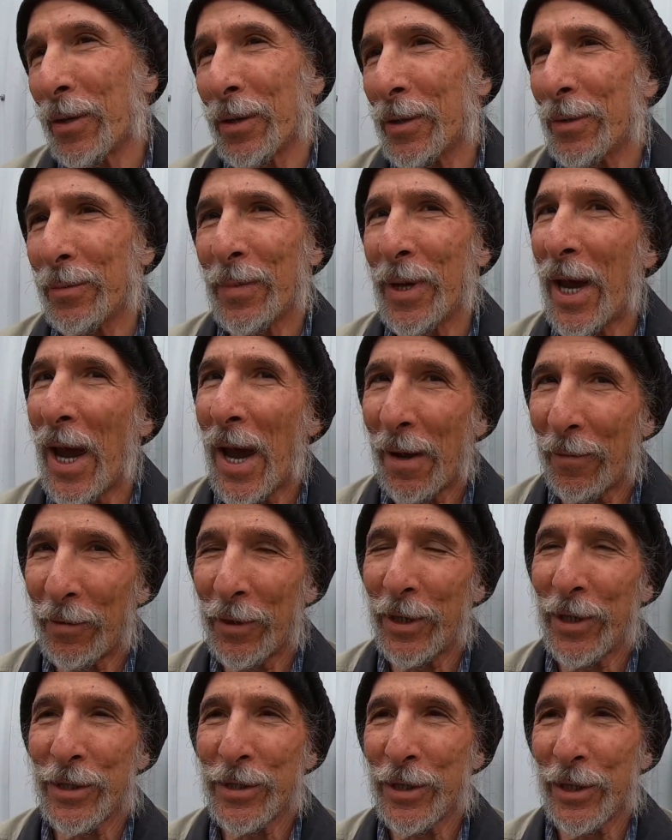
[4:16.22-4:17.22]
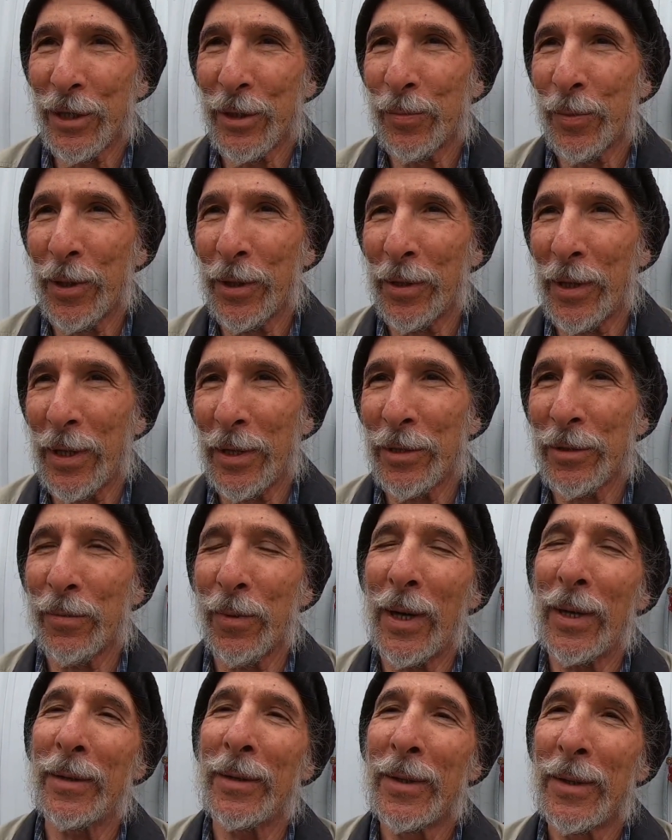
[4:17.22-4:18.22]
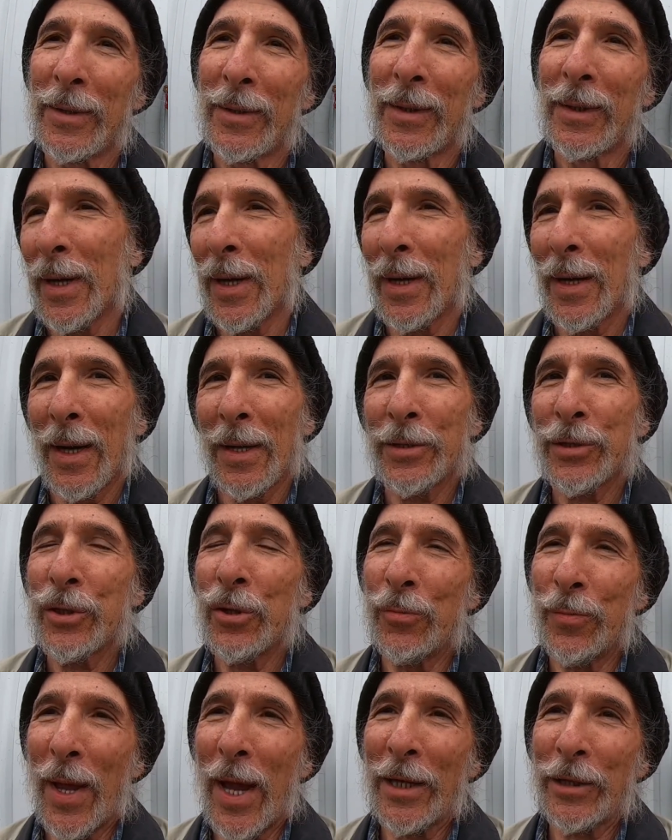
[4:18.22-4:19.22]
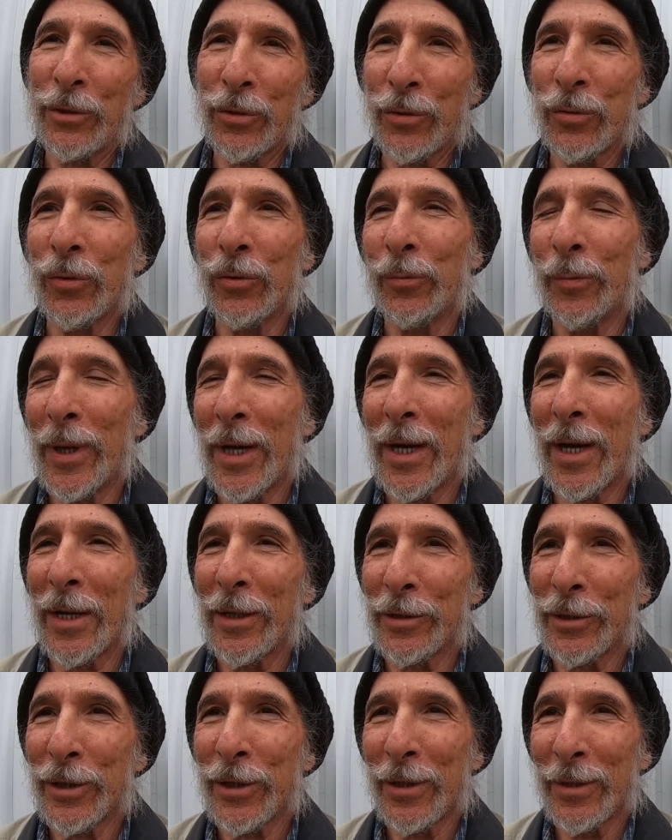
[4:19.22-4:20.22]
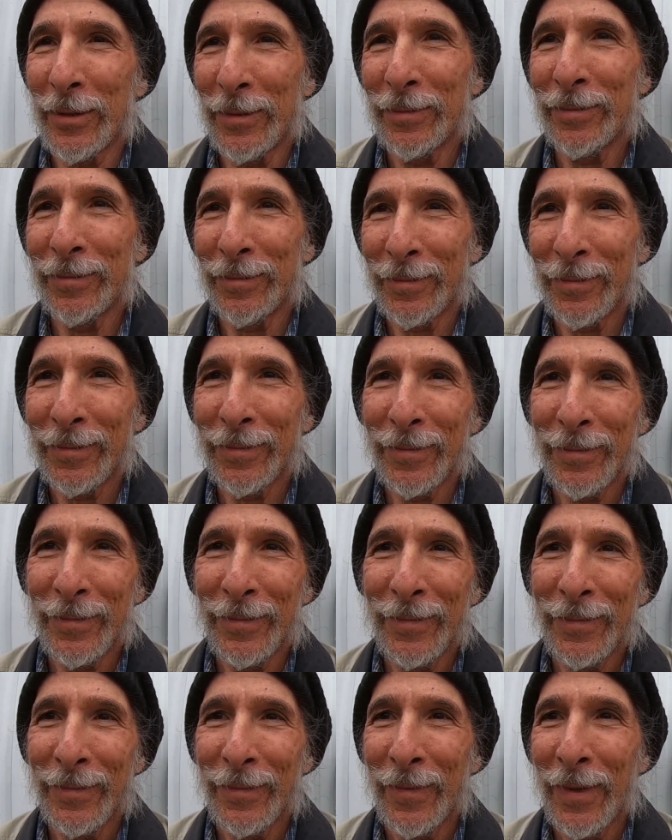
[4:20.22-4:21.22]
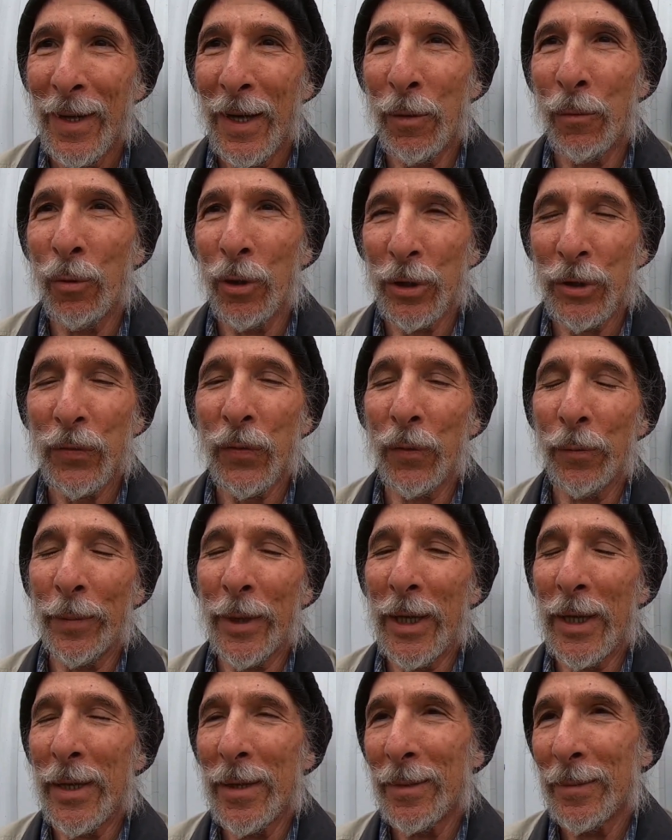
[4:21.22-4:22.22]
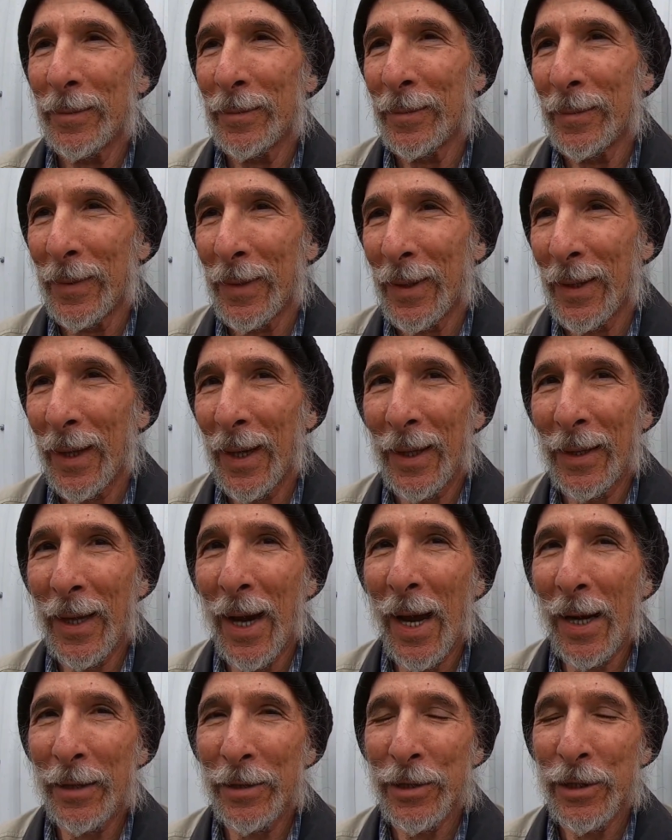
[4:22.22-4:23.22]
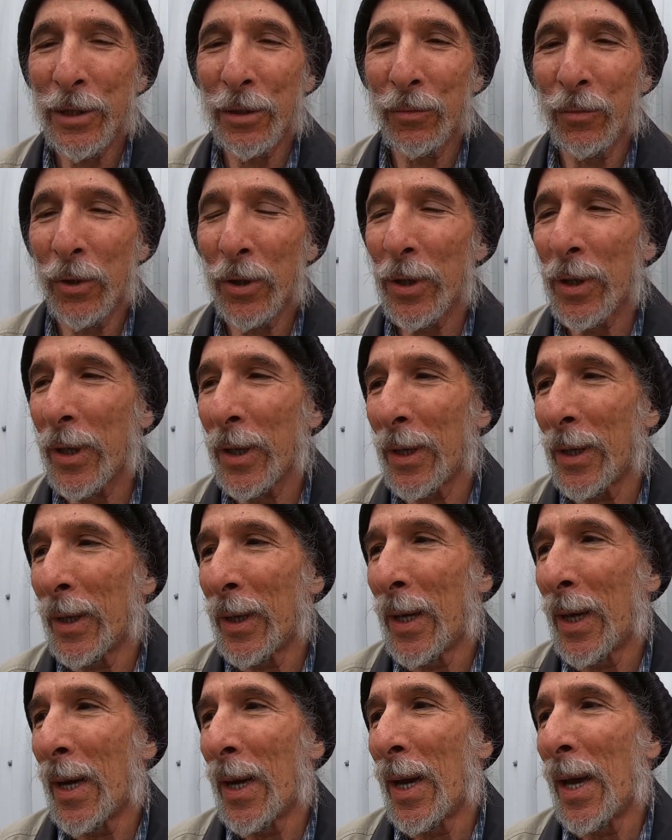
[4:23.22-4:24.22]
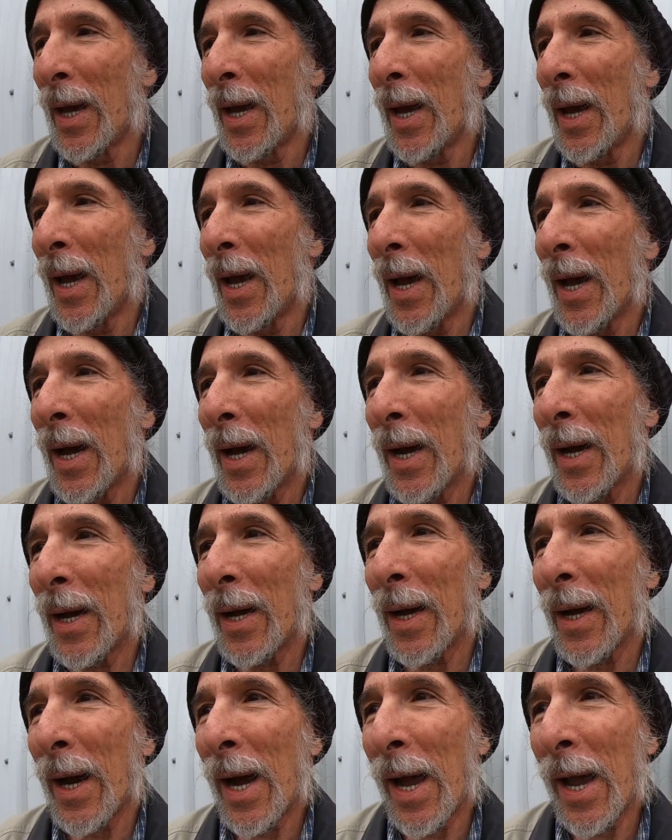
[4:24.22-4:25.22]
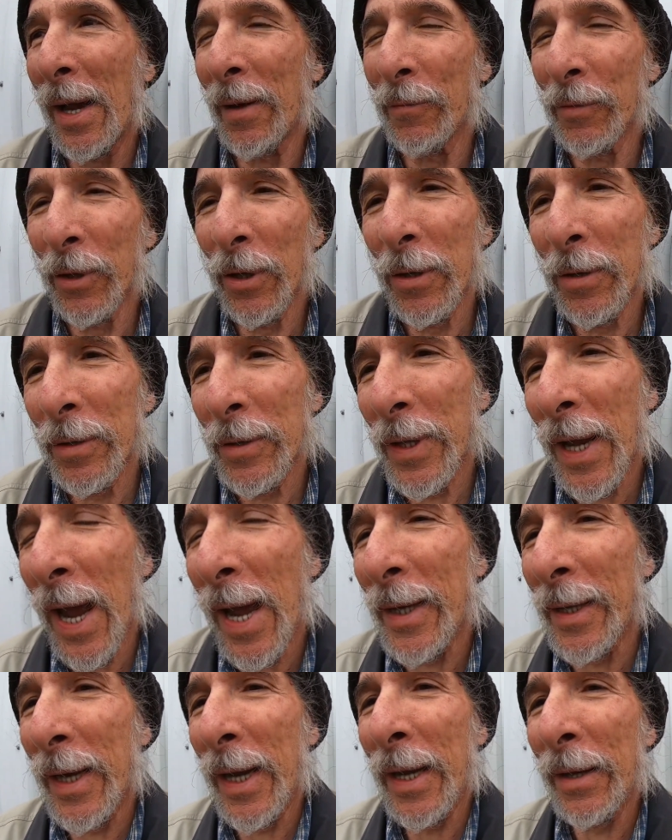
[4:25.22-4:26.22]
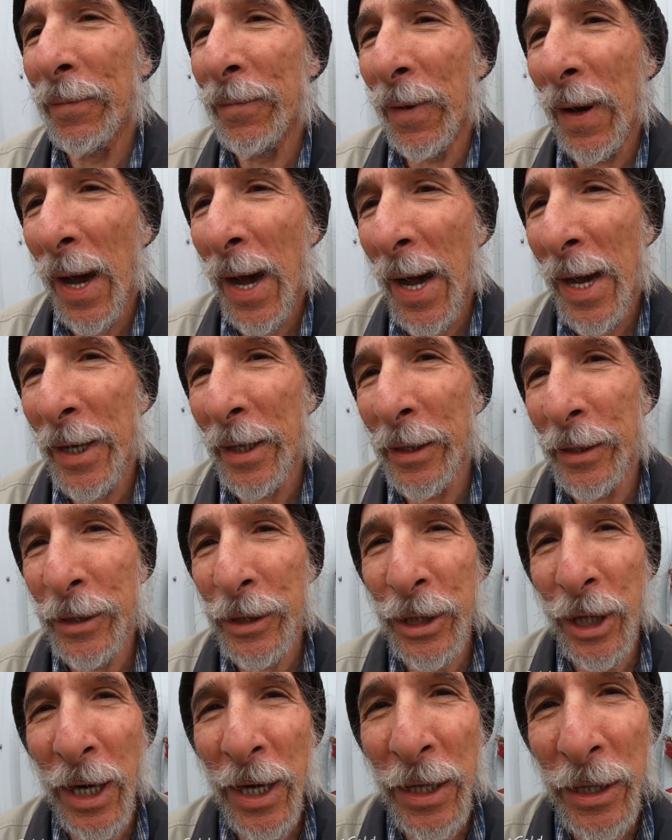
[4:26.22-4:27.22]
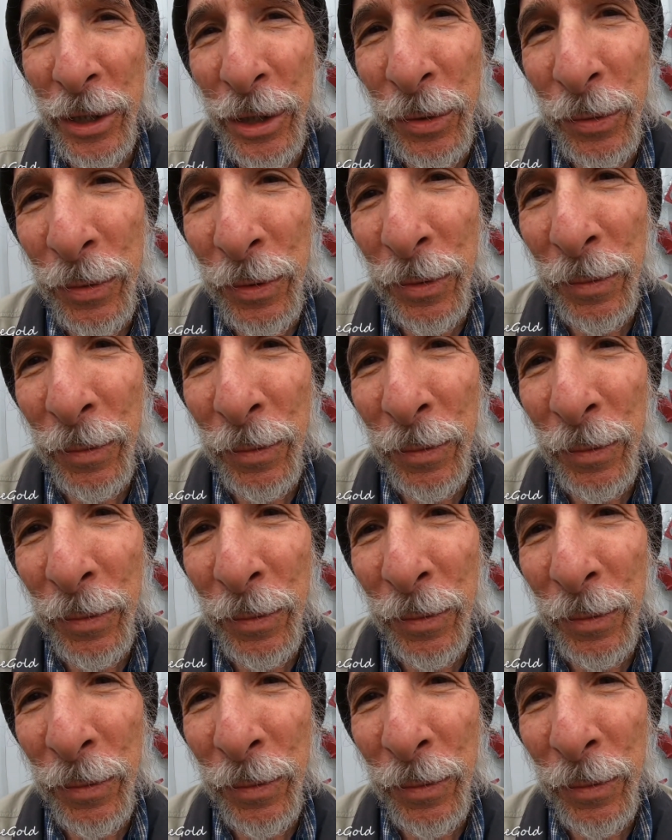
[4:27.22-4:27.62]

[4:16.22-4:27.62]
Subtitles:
couldn't be having this experience? Well, I assume that's true because it works for me. And how does it work? I have learned that if I change